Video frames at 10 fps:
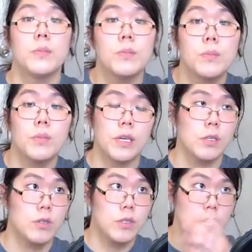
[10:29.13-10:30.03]
like
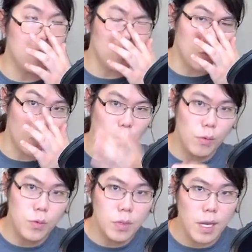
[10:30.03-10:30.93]
steel
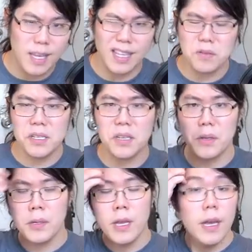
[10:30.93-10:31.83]
screws. I think they're steel.
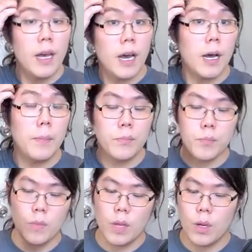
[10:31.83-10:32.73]

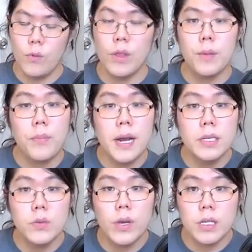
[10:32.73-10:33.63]
With the
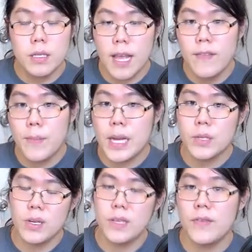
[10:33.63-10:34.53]
brass weights, the heavy brass
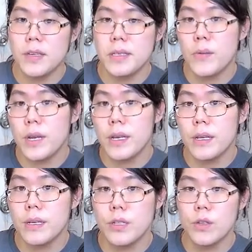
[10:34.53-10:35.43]
weights, it feels that way
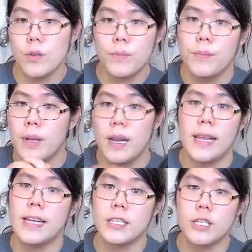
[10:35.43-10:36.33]
too. But
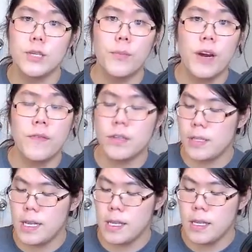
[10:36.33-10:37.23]
that's just a preference
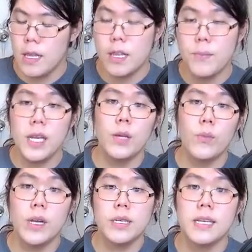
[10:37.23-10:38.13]
thing. The medium
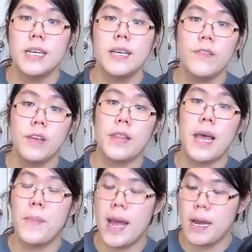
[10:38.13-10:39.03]
weights, it didn't feel
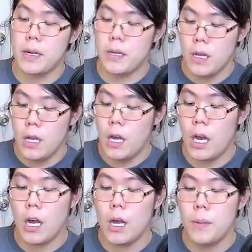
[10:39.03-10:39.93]
that bad.
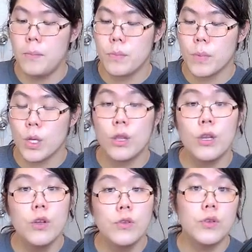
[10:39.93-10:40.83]
The
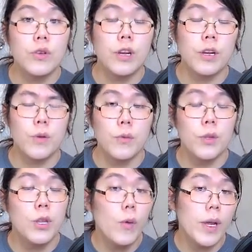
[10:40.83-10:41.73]
neutral, with
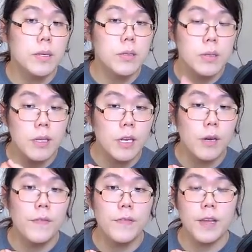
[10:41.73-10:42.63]
no weights,
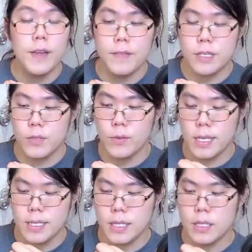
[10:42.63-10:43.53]
it's really
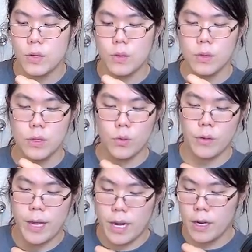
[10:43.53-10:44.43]
easy to do the twirl
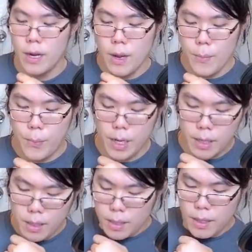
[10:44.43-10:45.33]
ladder.
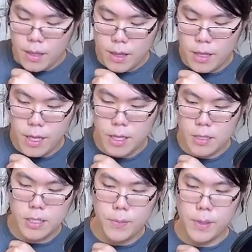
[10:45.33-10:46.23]
But the
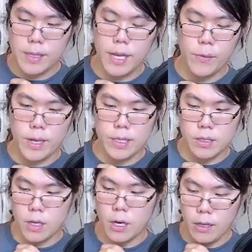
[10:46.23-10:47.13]
zippy
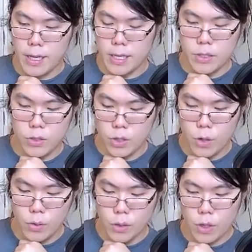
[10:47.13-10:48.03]
lightweights are like
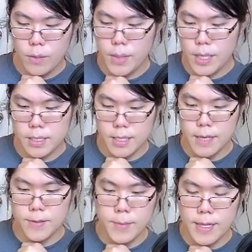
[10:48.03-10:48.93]
so good because it
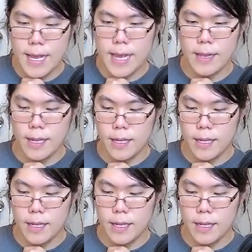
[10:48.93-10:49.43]
gives me that like